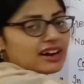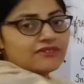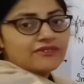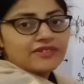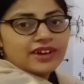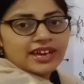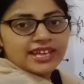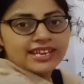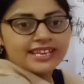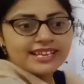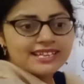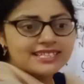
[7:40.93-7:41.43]

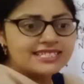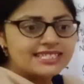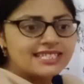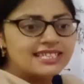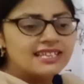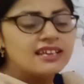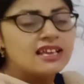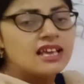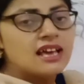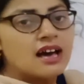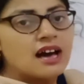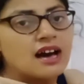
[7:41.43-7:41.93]
various
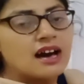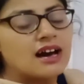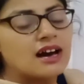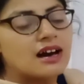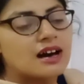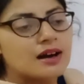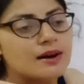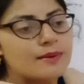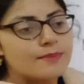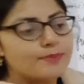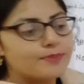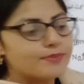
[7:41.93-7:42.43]

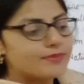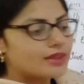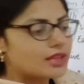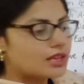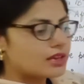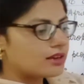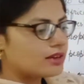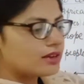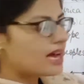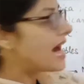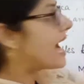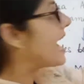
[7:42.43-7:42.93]

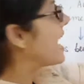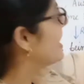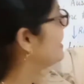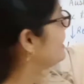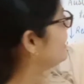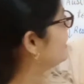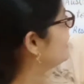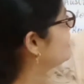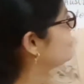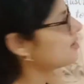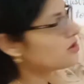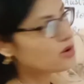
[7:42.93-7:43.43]

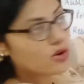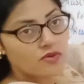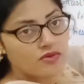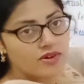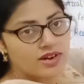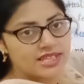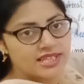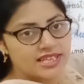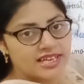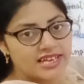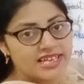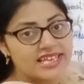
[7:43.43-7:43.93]
island
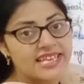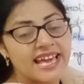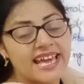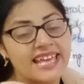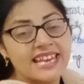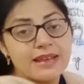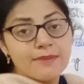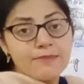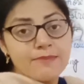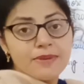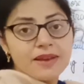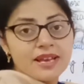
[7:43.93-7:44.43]
over there,
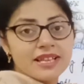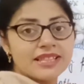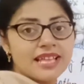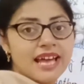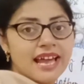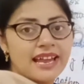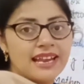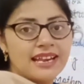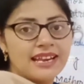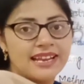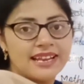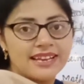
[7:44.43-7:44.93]
Caribbean
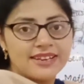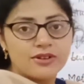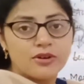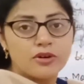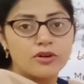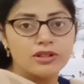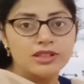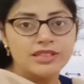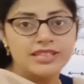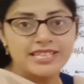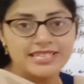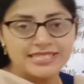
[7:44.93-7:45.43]
island,
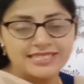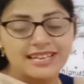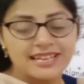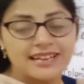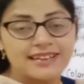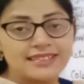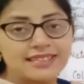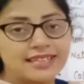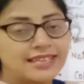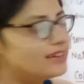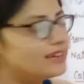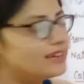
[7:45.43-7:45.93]
all these are there,